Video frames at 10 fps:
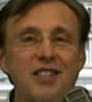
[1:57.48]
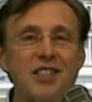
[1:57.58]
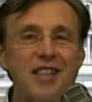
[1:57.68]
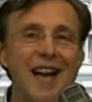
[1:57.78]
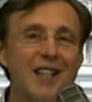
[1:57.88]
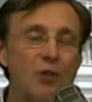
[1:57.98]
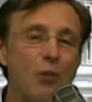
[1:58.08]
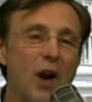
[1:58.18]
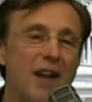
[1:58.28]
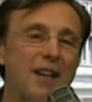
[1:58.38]
decide to
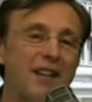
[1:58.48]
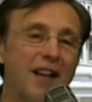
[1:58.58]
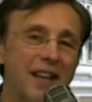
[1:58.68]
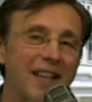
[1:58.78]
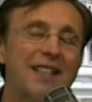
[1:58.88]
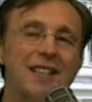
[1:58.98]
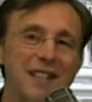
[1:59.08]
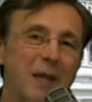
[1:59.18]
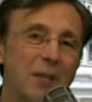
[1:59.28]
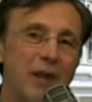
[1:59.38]
run against
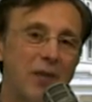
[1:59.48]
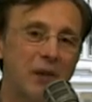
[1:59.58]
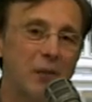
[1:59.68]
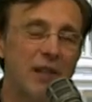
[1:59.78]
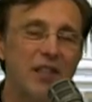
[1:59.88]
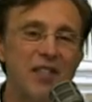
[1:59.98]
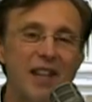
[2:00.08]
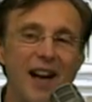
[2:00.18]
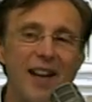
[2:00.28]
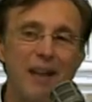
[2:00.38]
him. They run this
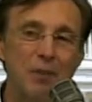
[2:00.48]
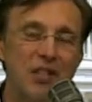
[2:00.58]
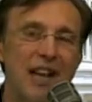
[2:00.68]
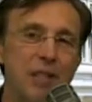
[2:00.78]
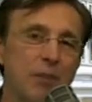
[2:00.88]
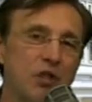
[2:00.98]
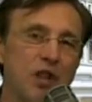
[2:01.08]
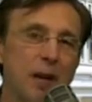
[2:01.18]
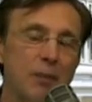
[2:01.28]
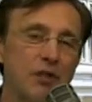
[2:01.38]
guy named Saxby
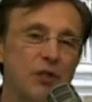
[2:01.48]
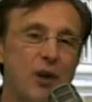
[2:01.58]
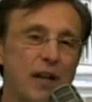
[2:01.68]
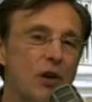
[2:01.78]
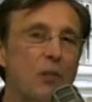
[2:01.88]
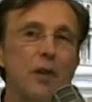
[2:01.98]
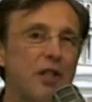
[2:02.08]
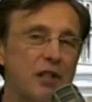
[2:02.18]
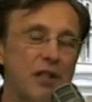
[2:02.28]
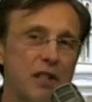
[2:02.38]
Chambliss, who had no military